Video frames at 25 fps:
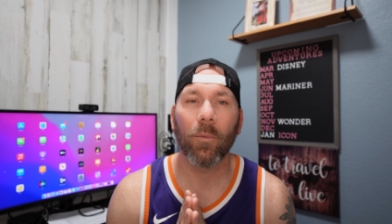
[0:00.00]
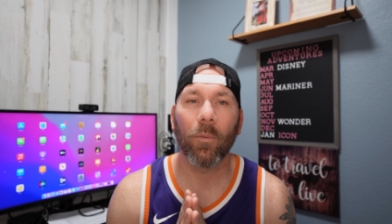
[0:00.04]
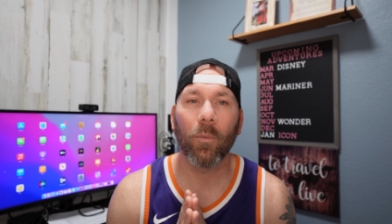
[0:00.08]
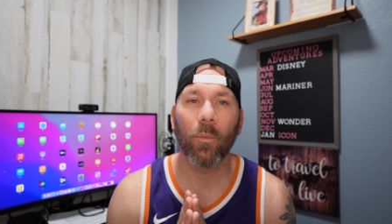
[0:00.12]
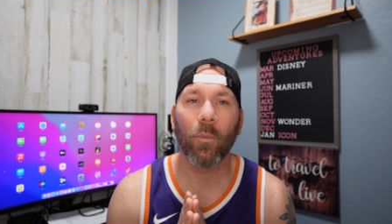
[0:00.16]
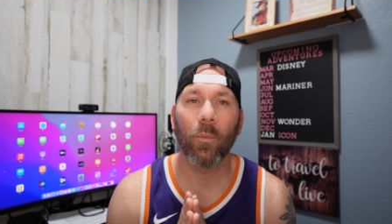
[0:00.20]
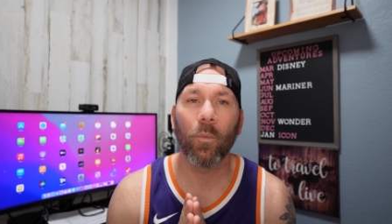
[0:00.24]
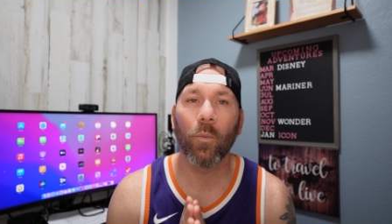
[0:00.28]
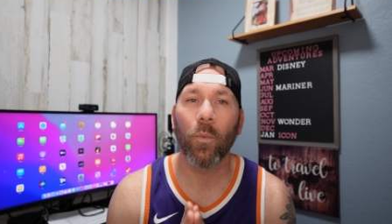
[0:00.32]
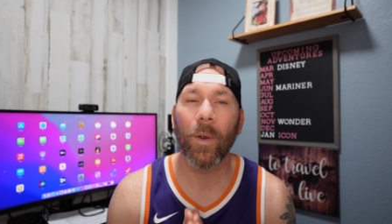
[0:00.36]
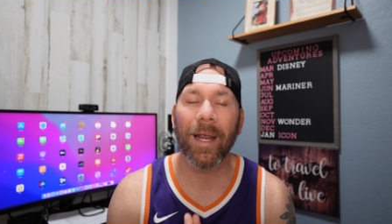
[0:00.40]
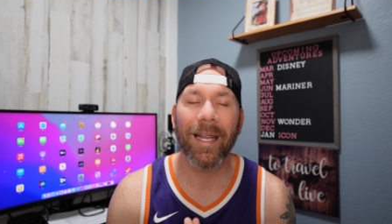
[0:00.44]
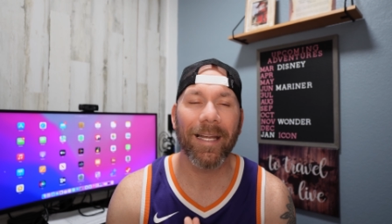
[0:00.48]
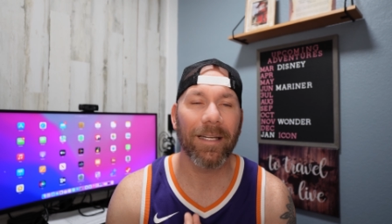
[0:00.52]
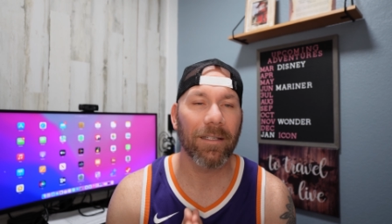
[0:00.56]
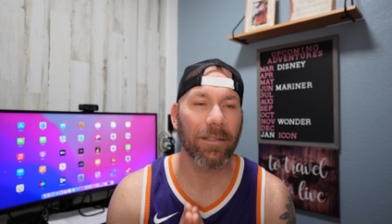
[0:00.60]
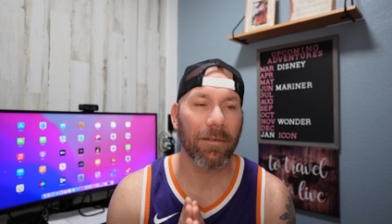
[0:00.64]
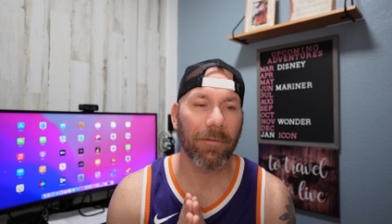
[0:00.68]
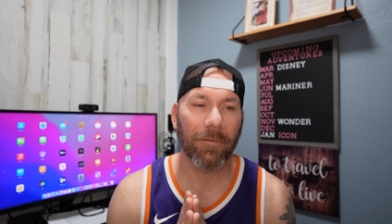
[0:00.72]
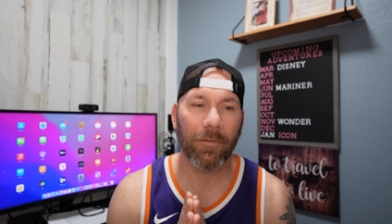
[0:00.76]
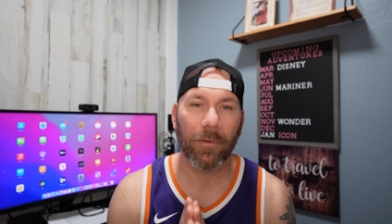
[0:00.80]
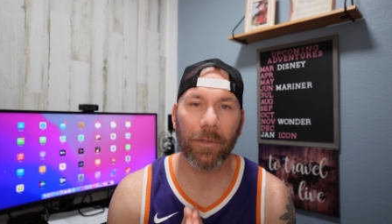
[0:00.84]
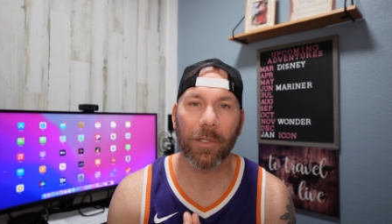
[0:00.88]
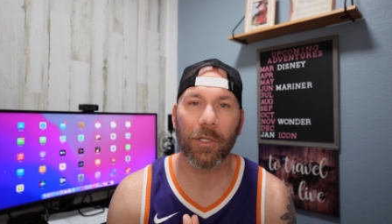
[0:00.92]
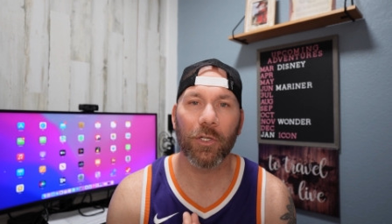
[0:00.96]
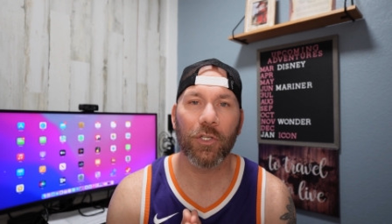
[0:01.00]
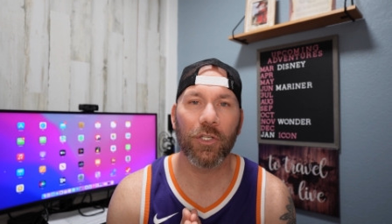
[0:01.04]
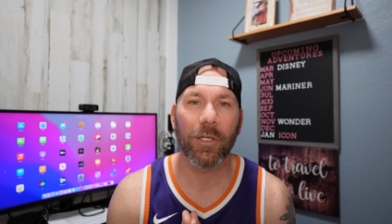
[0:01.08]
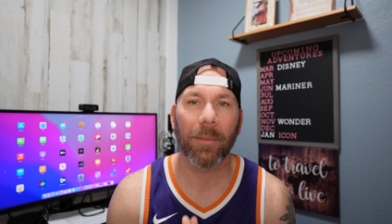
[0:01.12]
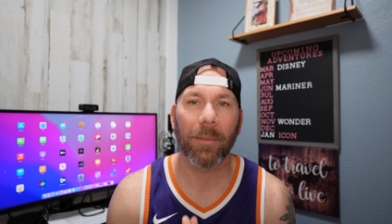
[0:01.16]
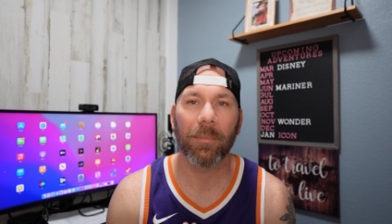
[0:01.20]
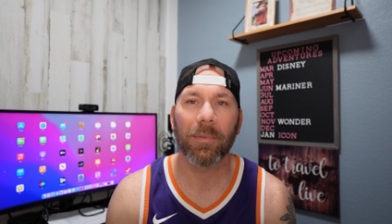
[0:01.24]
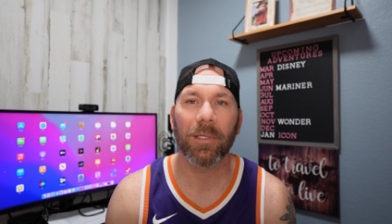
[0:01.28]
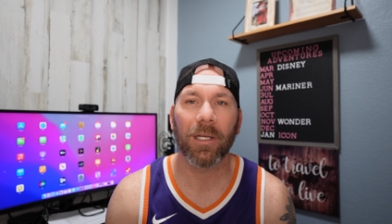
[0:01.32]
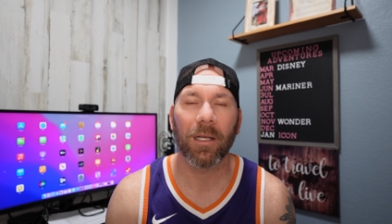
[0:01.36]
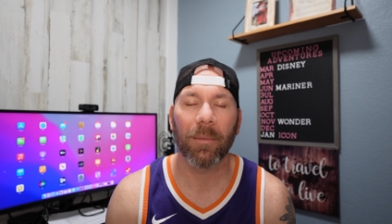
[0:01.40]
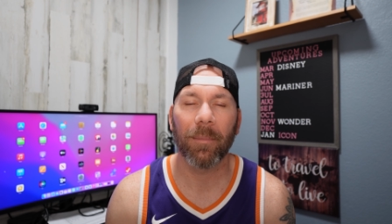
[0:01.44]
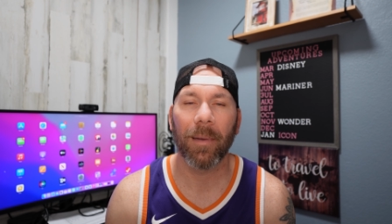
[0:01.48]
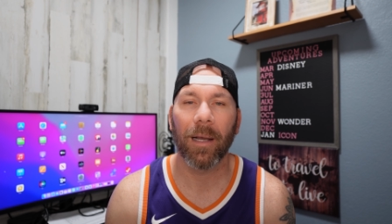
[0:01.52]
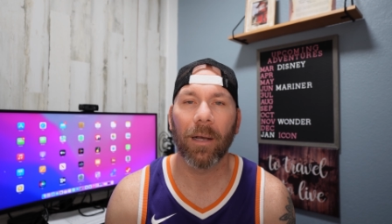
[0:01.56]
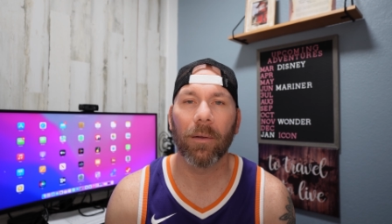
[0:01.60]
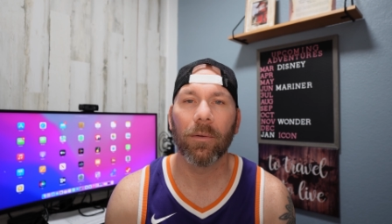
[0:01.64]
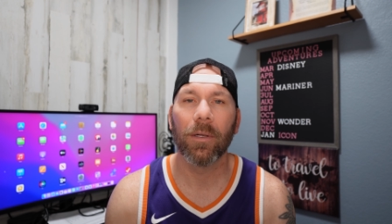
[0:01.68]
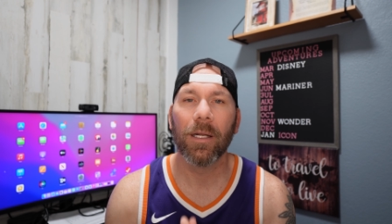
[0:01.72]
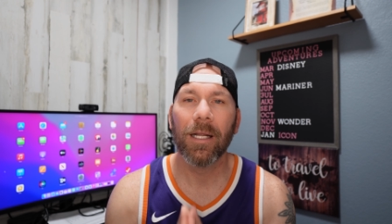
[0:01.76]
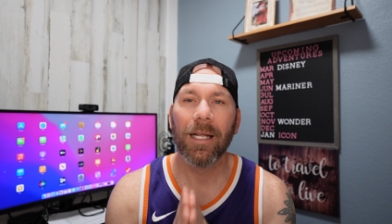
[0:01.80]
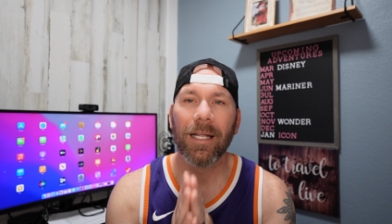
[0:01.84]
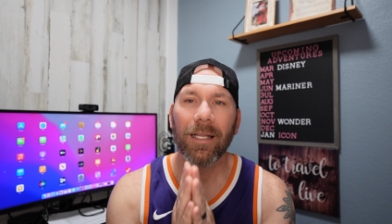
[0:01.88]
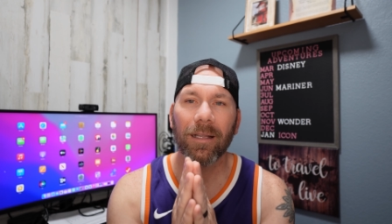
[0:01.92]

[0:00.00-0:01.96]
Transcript: wait for this ship to come out.